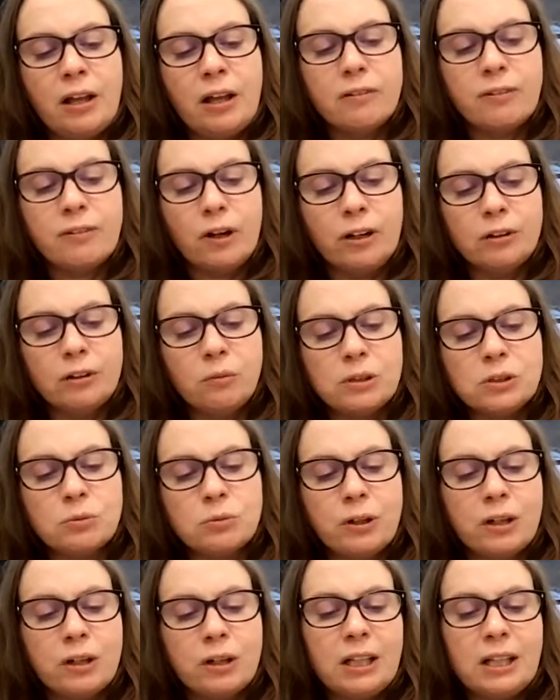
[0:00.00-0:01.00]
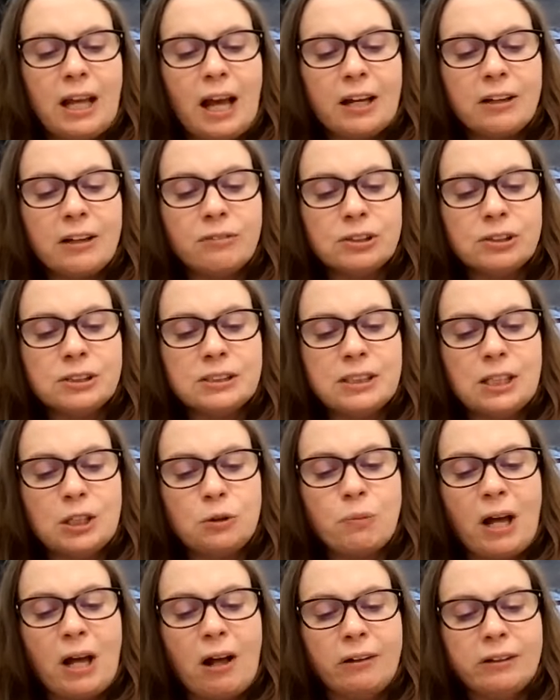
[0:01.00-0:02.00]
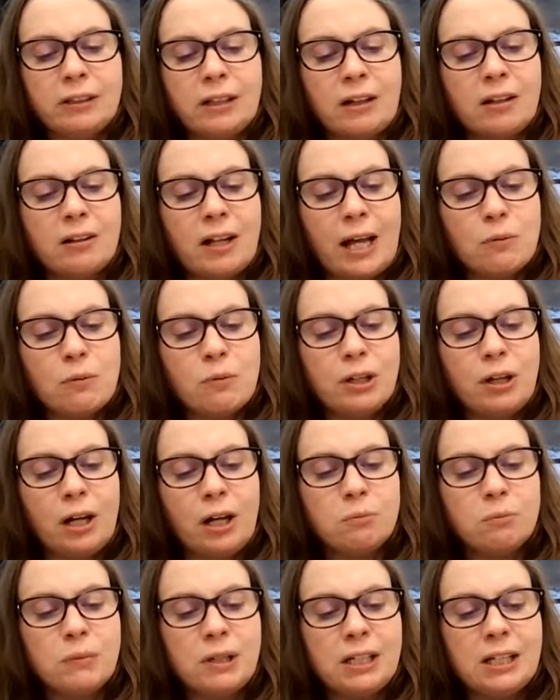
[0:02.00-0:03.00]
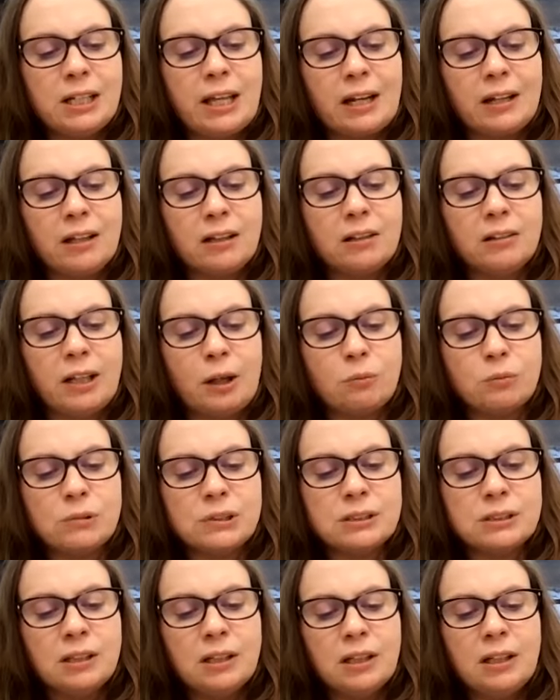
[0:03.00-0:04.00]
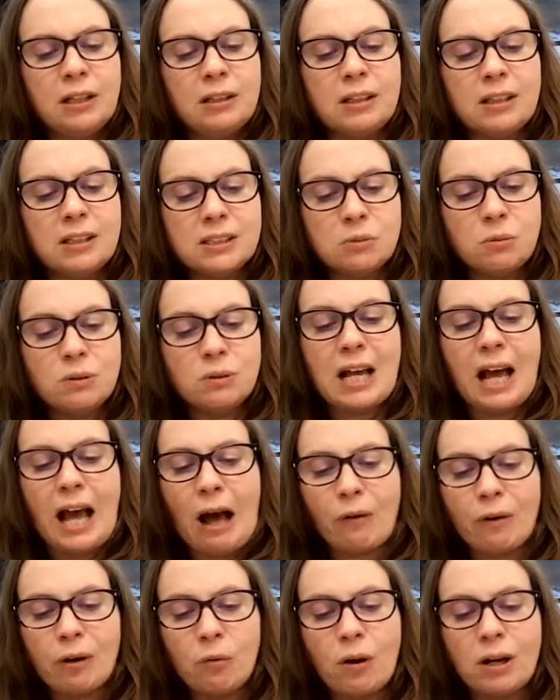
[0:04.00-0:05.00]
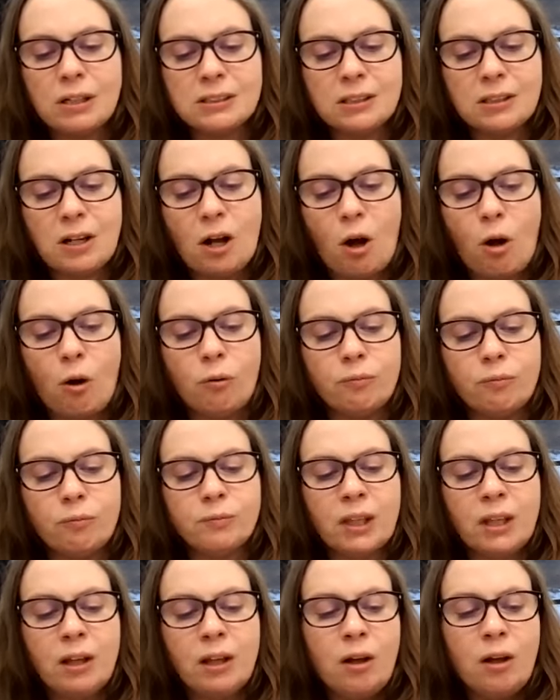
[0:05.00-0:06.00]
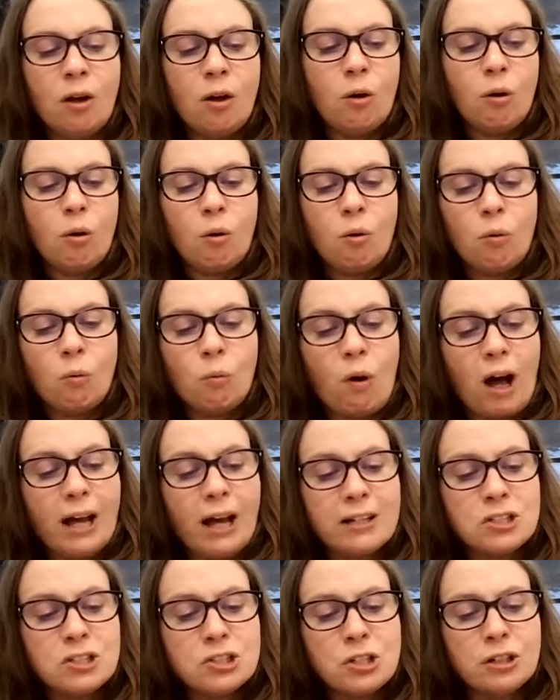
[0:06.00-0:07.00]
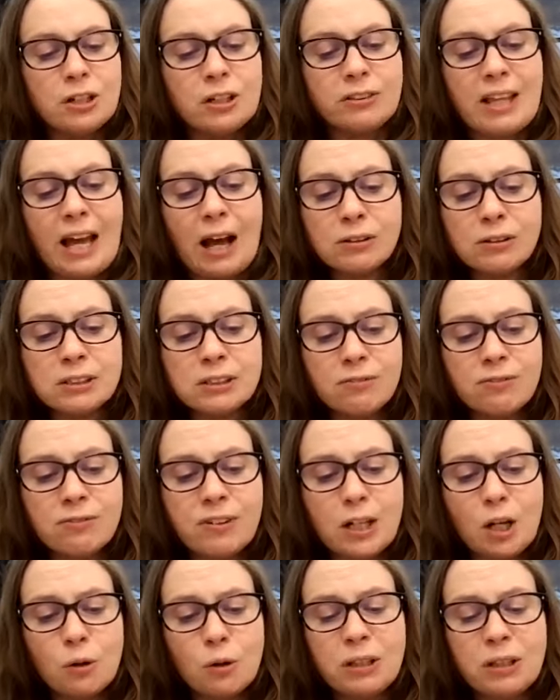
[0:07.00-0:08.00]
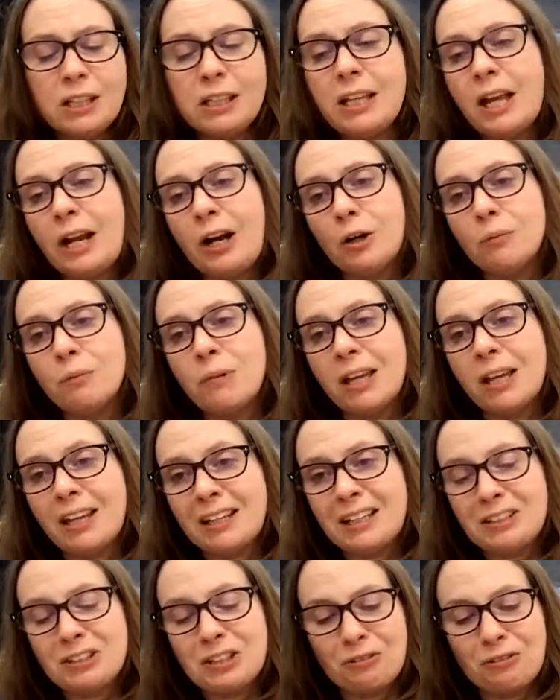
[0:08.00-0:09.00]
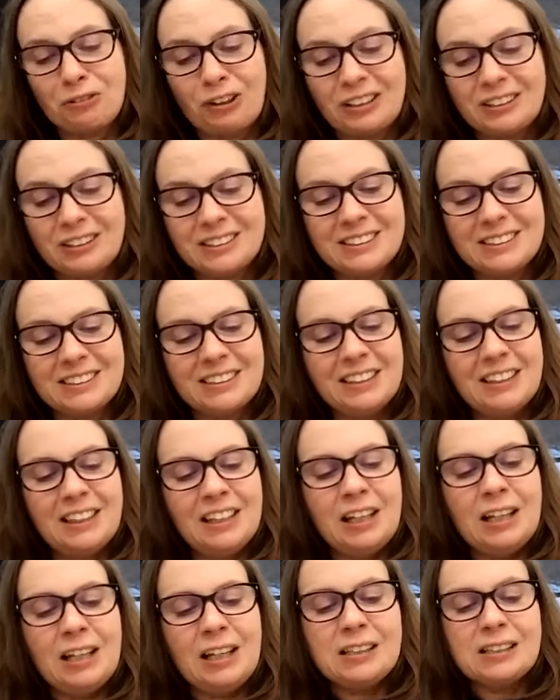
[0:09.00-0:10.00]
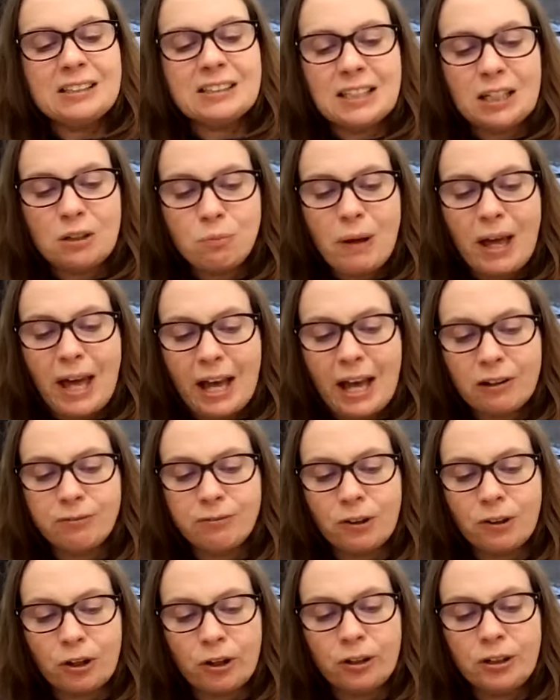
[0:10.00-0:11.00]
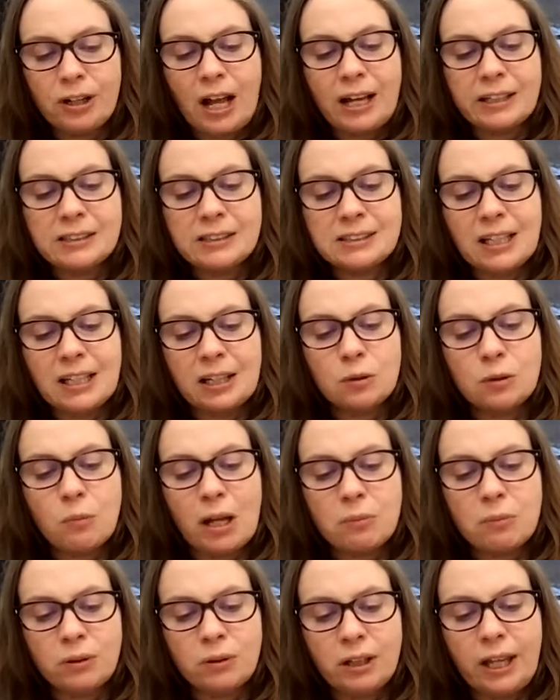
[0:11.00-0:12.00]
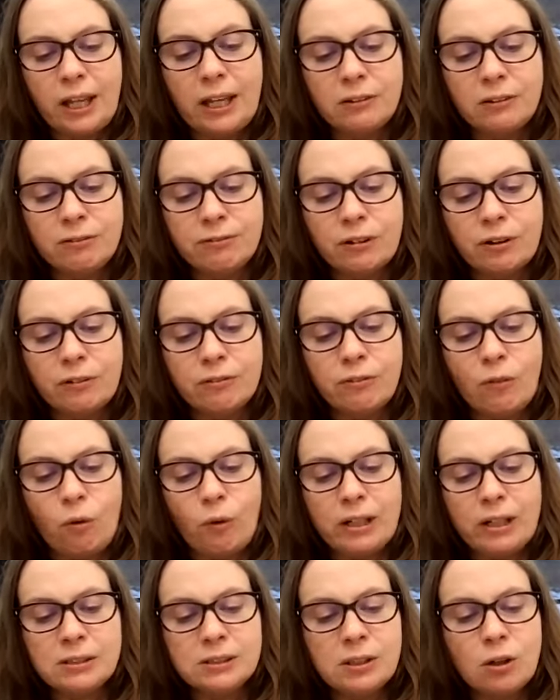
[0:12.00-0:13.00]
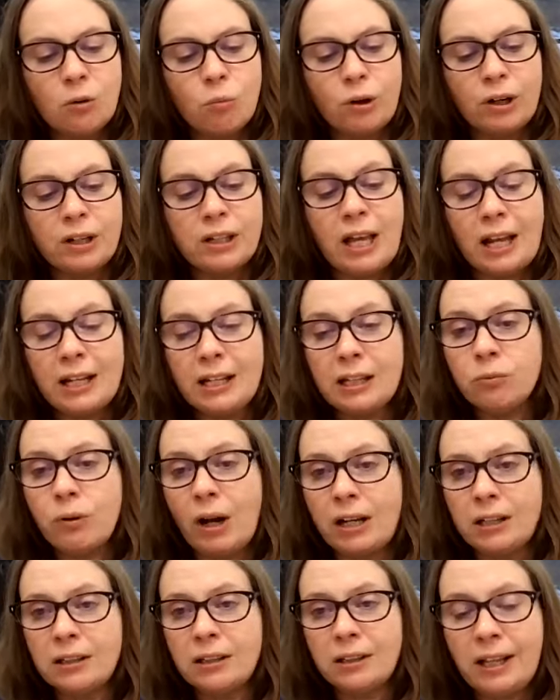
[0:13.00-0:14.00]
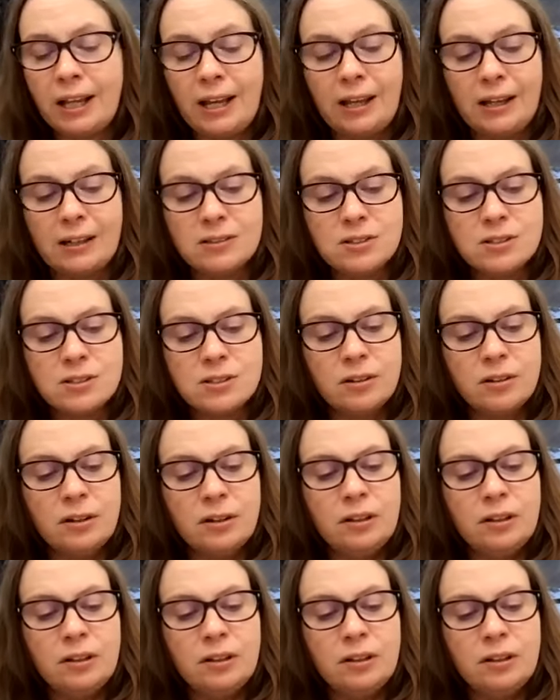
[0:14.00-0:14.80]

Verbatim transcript: Fern was wriggling out of her seatbelt and climbing on me to get a glimpse. This was how it was at home. Why should a thousand feet up in the air make any difference? Sit back, Fern, I said in my plain, firm voice. We're getting ready to land.